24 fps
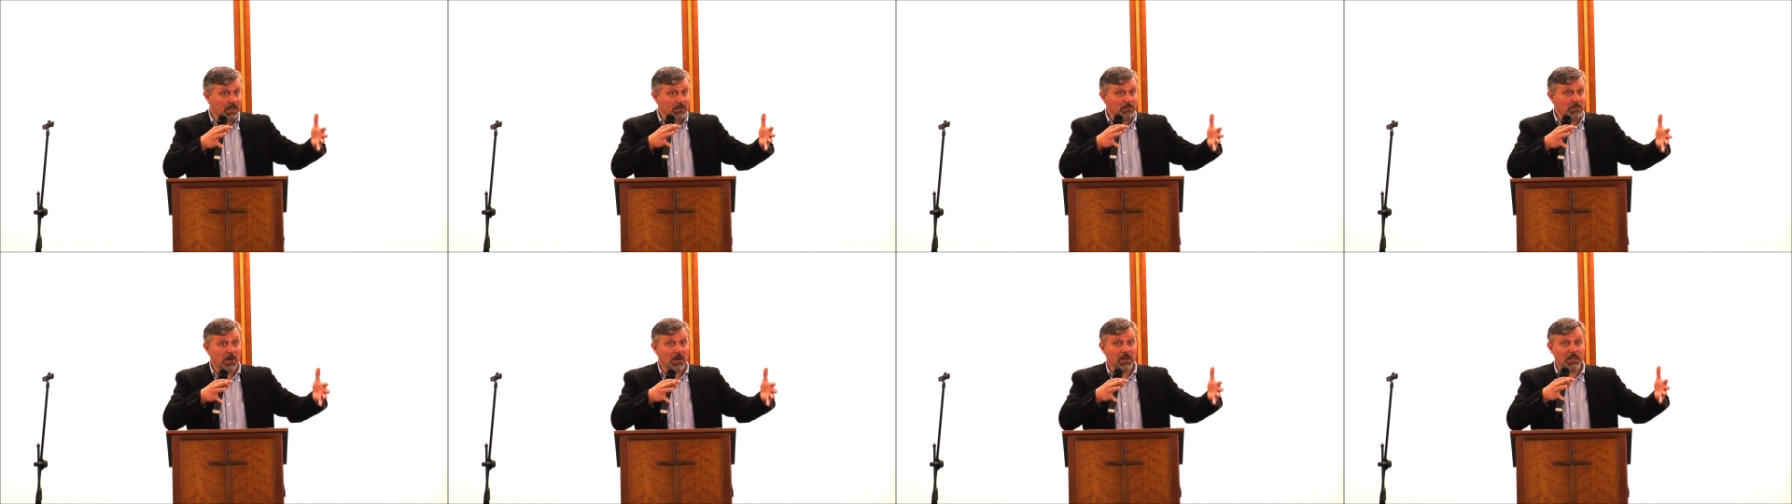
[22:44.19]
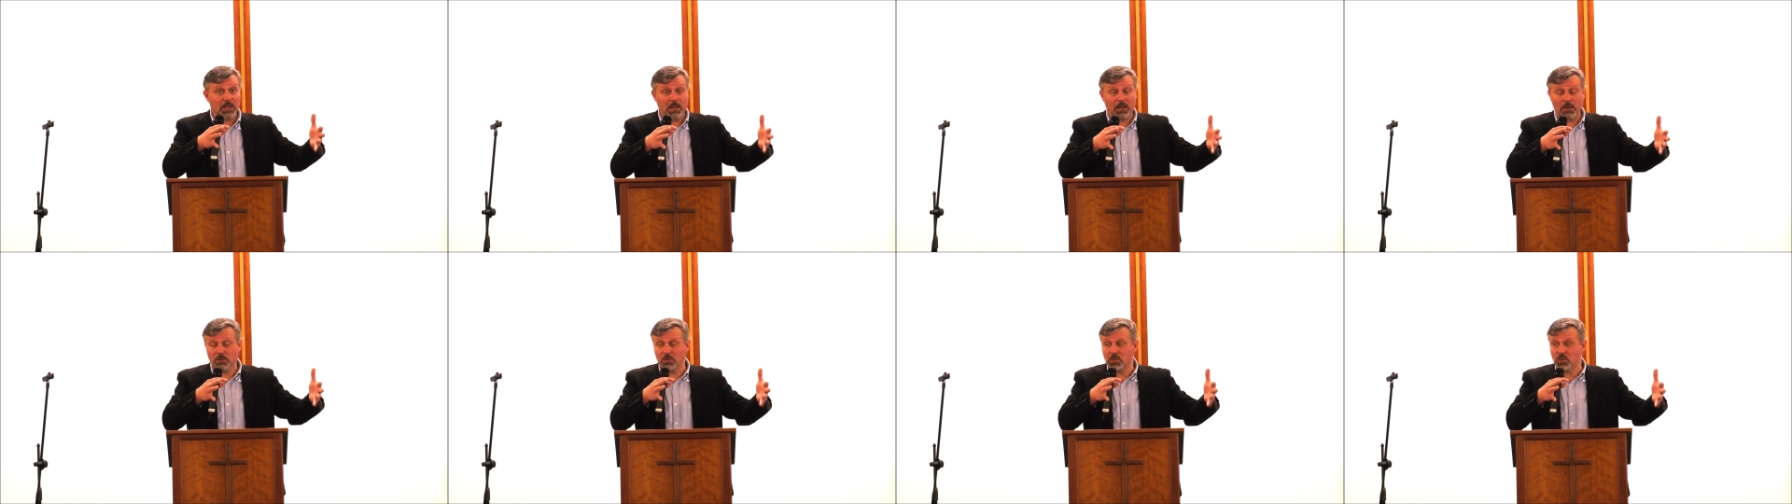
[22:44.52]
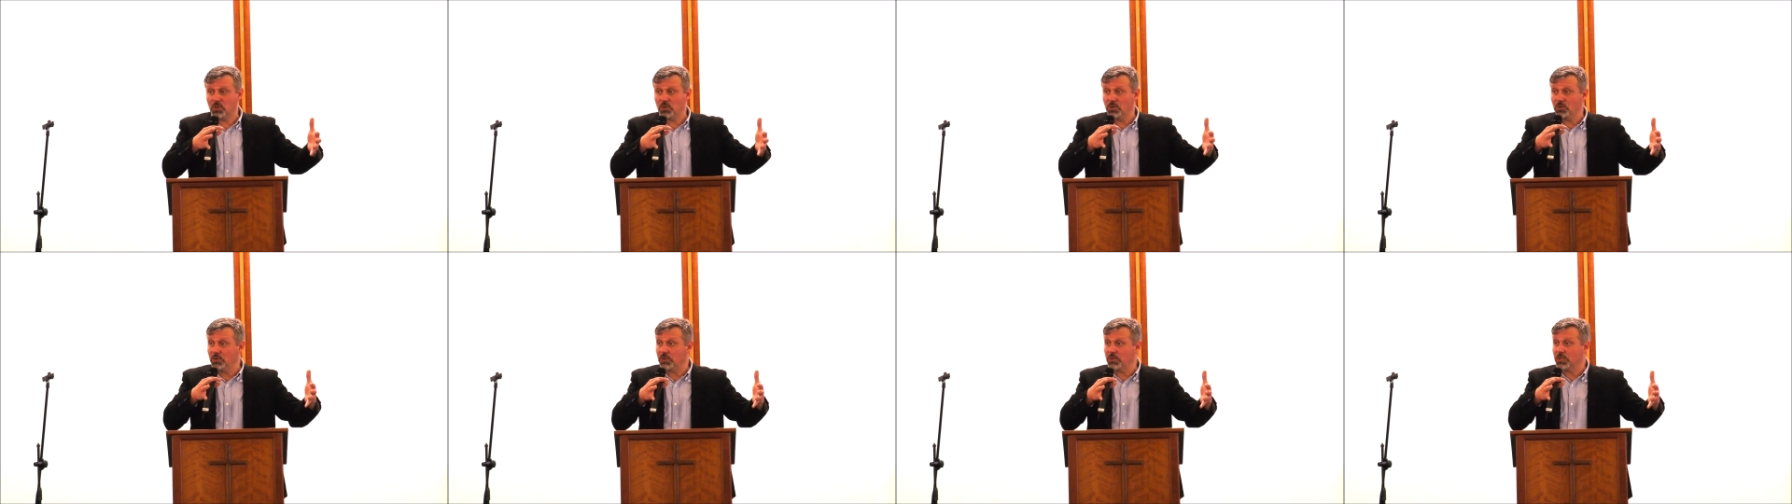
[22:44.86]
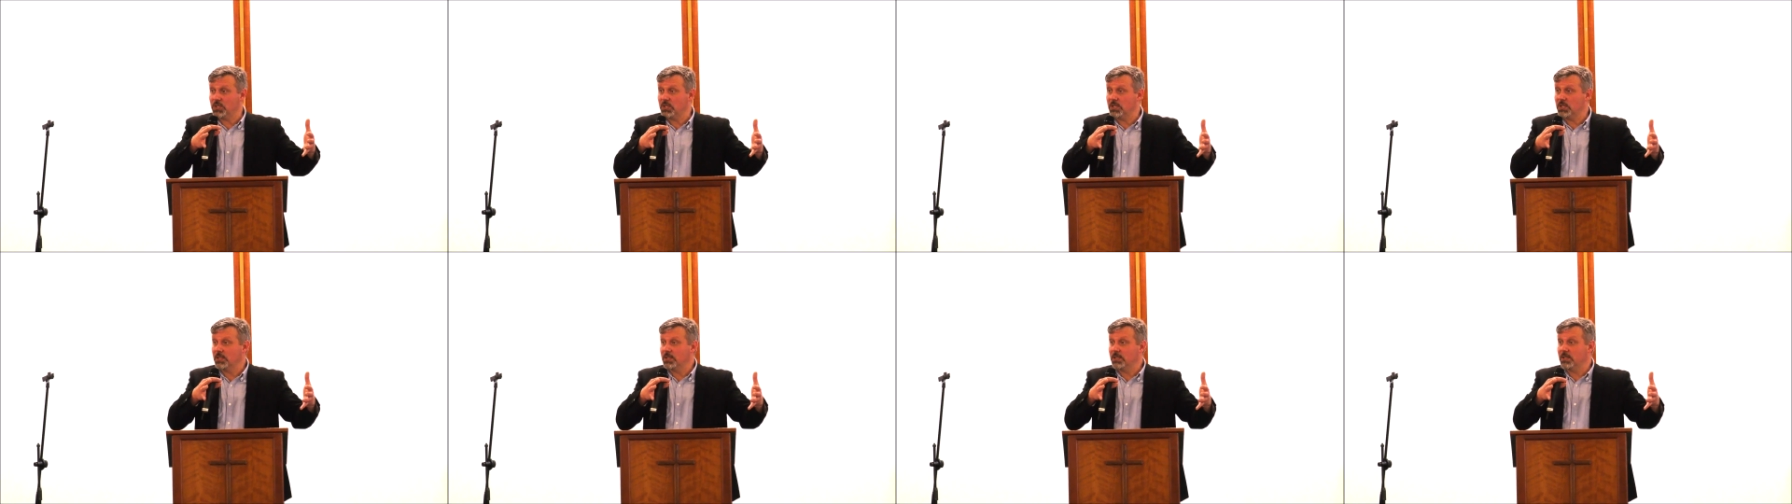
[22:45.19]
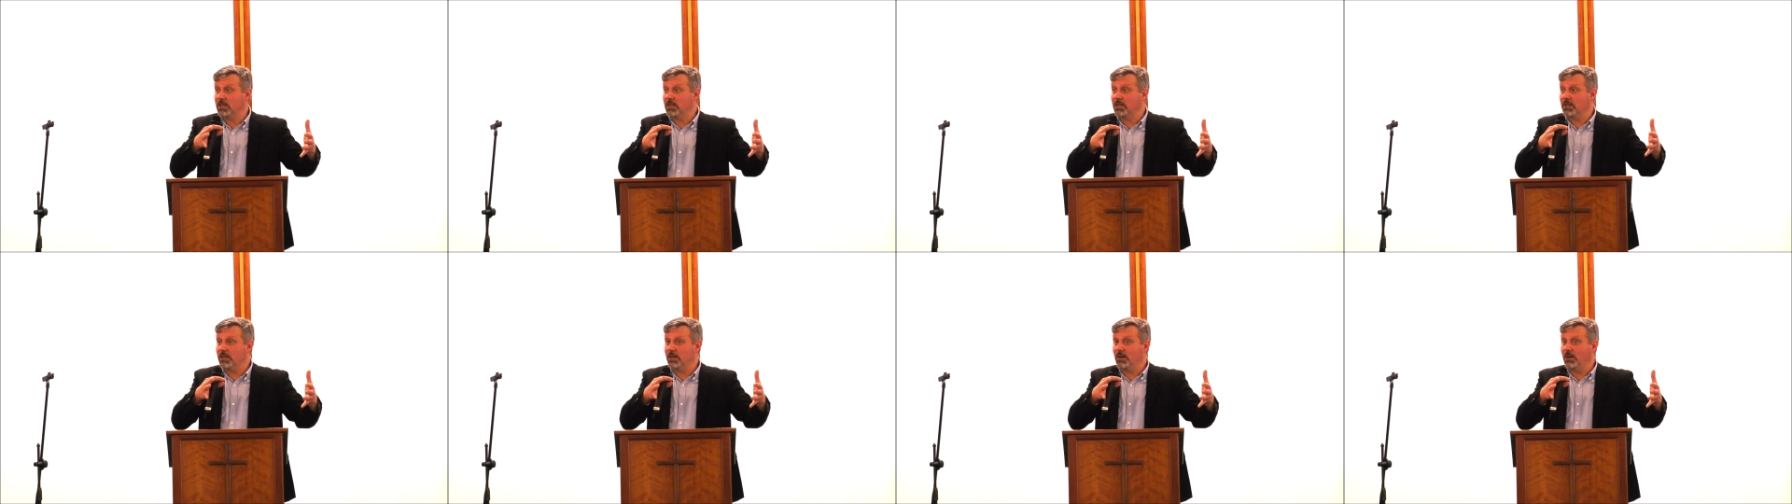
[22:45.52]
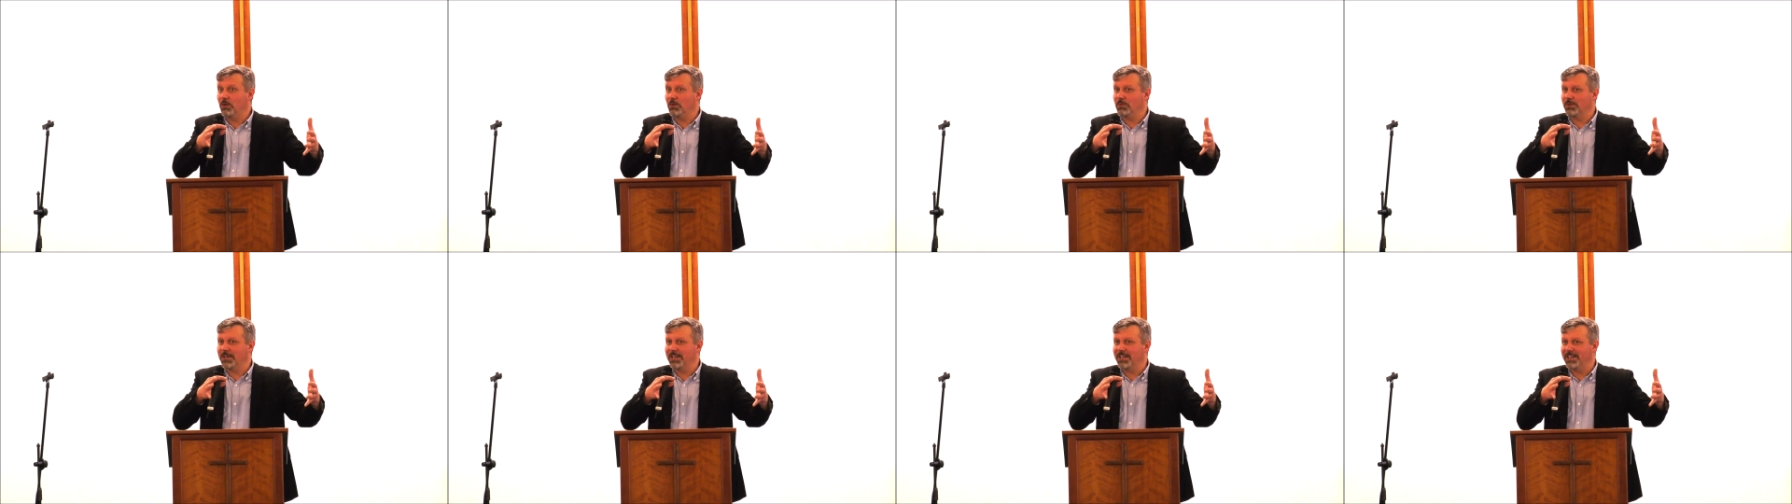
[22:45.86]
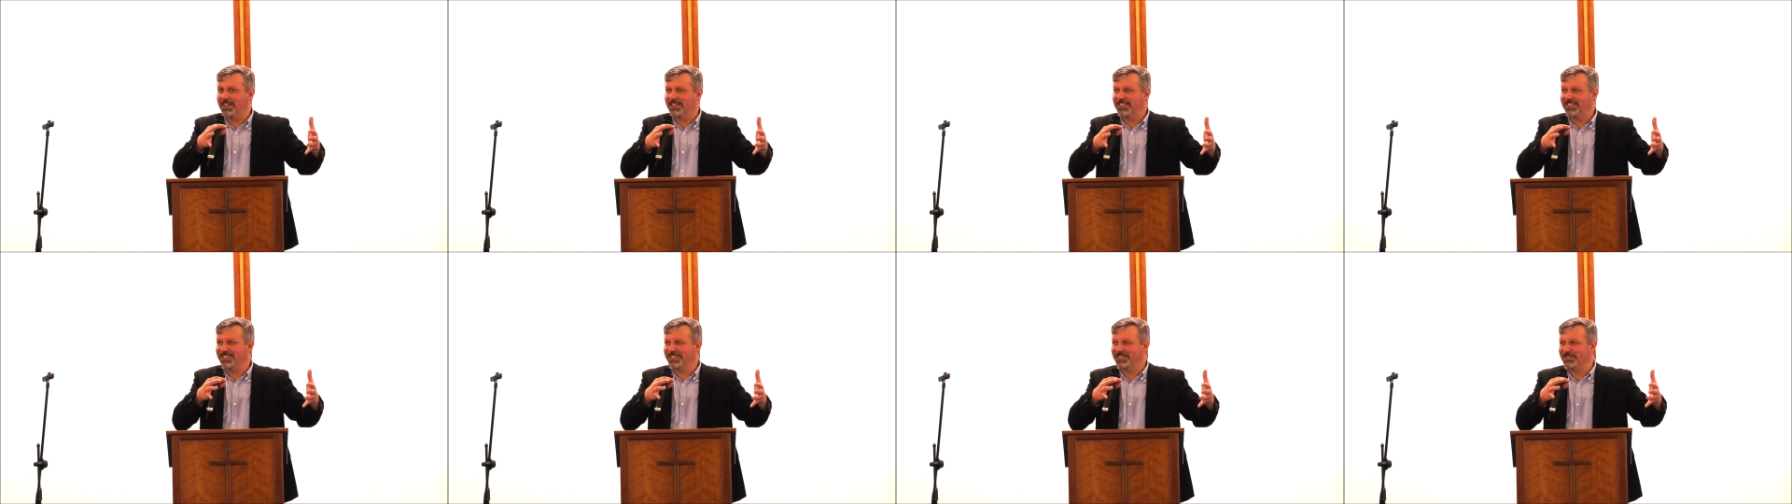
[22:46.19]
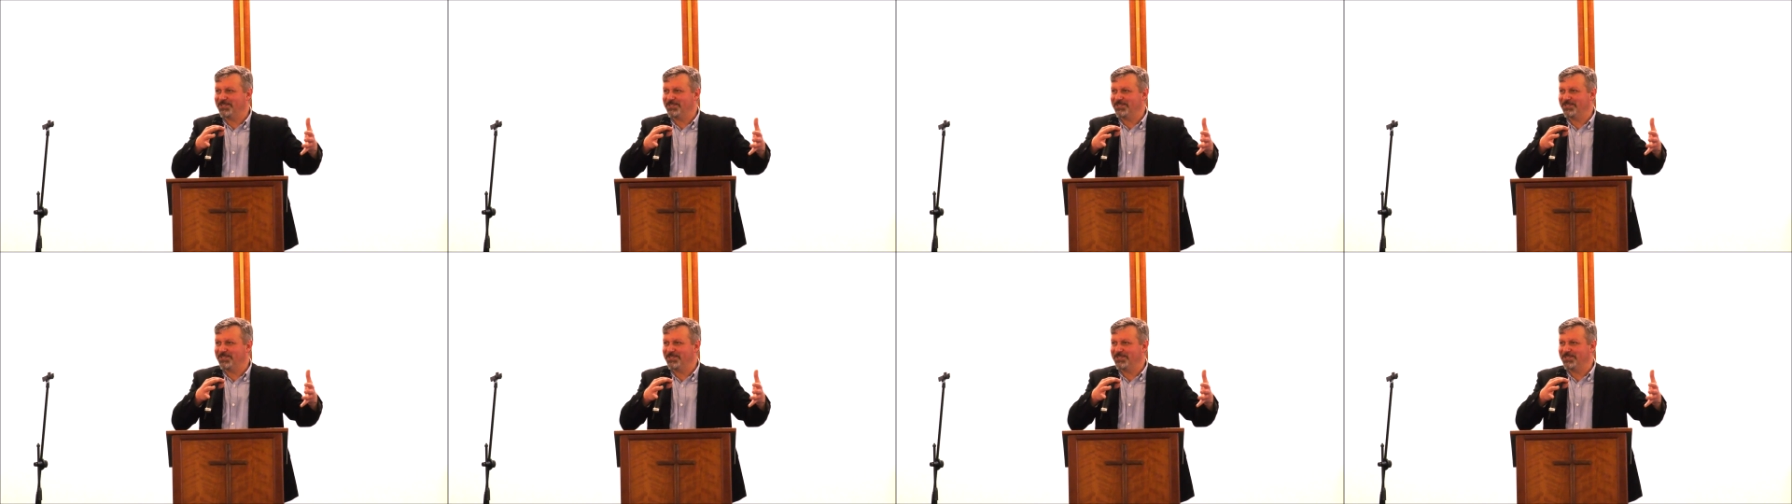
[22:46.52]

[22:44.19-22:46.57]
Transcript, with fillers: in mind our church only,